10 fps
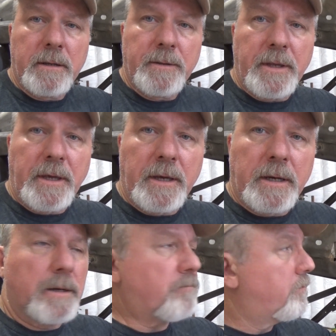
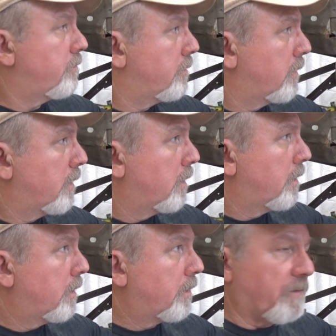the
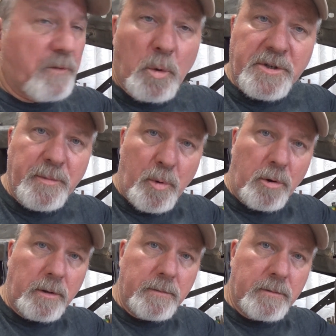floor
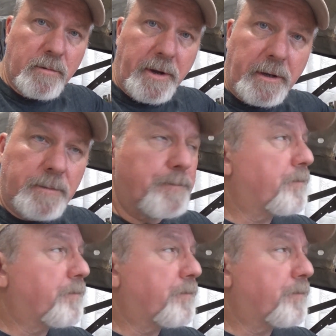support rail,